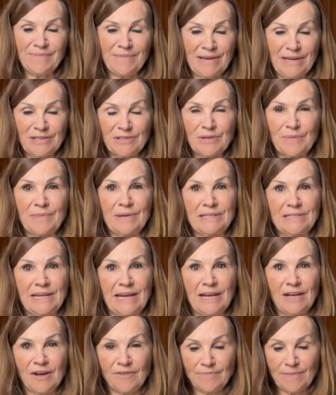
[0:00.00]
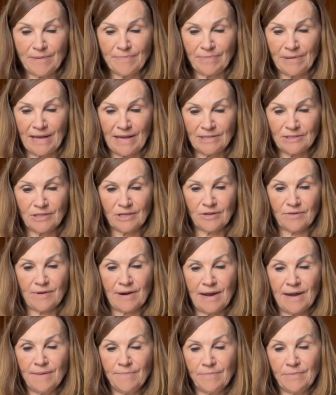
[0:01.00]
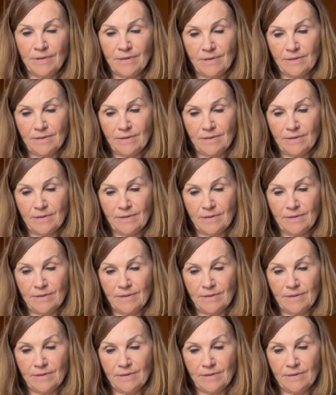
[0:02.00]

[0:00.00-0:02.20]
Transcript: minutes, so I'm going to take off my plastic wrap.